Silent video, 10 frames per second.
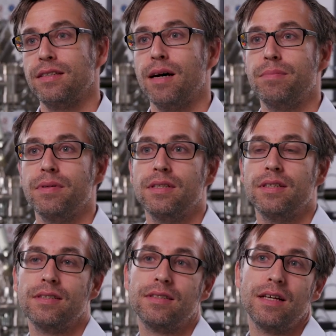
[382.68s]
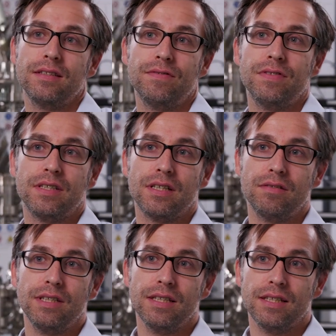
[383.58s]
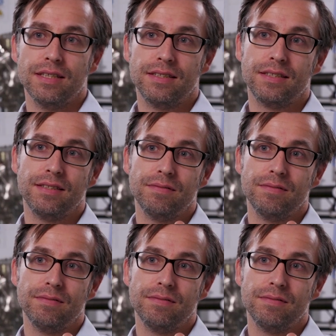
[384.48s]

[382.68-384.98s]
step in the scientific career is